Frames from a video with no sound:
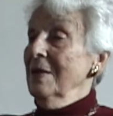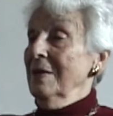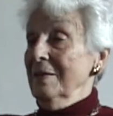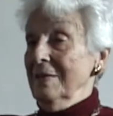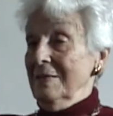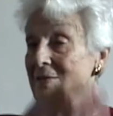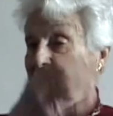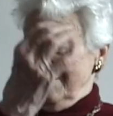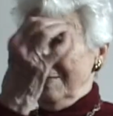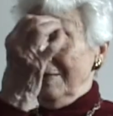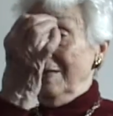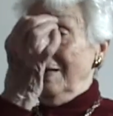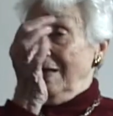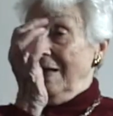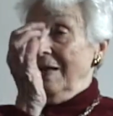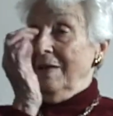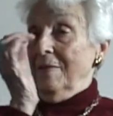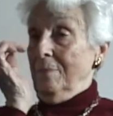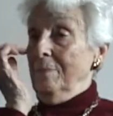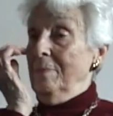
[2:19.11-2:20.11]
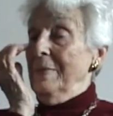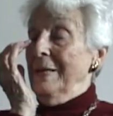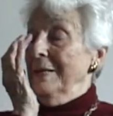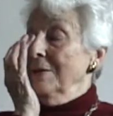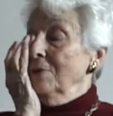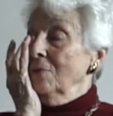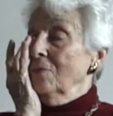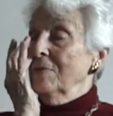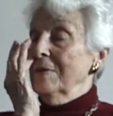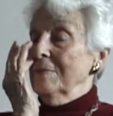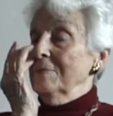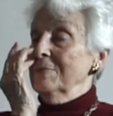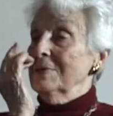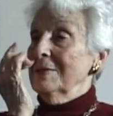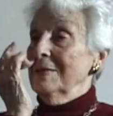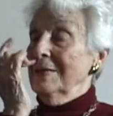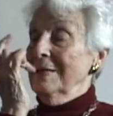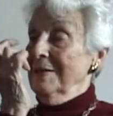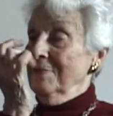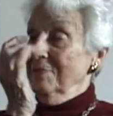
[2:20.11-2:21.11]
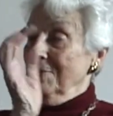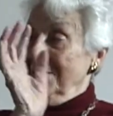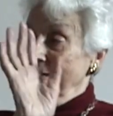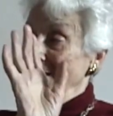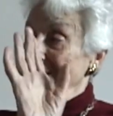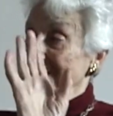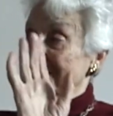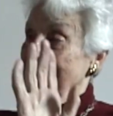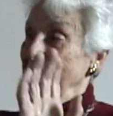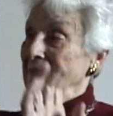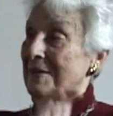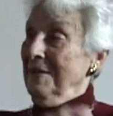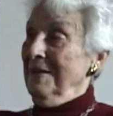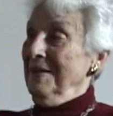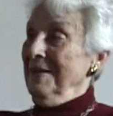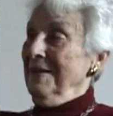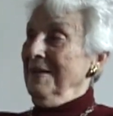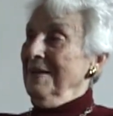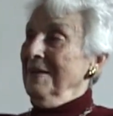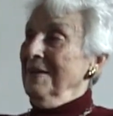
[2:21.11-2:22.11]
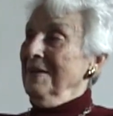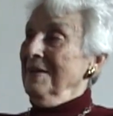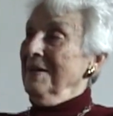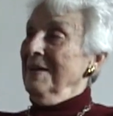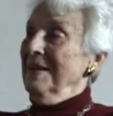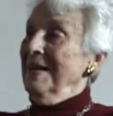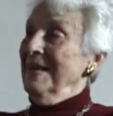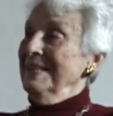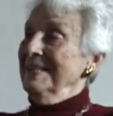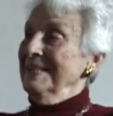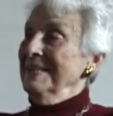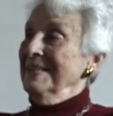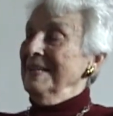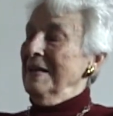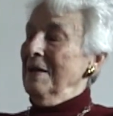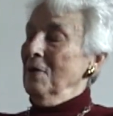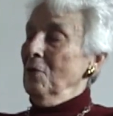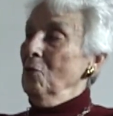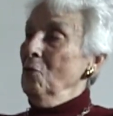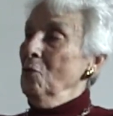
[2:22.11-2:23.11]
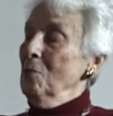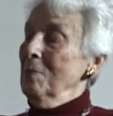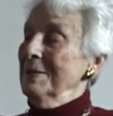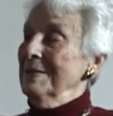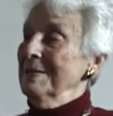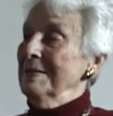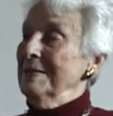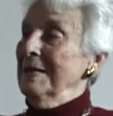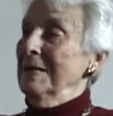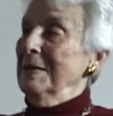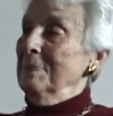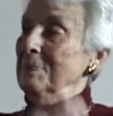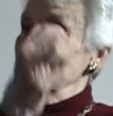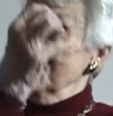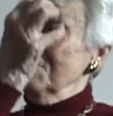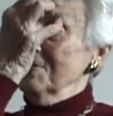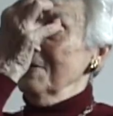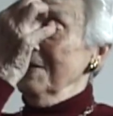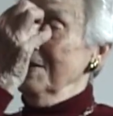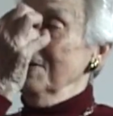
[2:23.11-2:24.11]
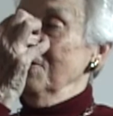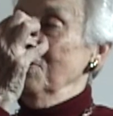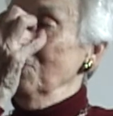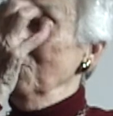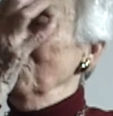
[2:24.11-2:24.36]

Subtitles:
They still have, many of them still have really a Roman type, straight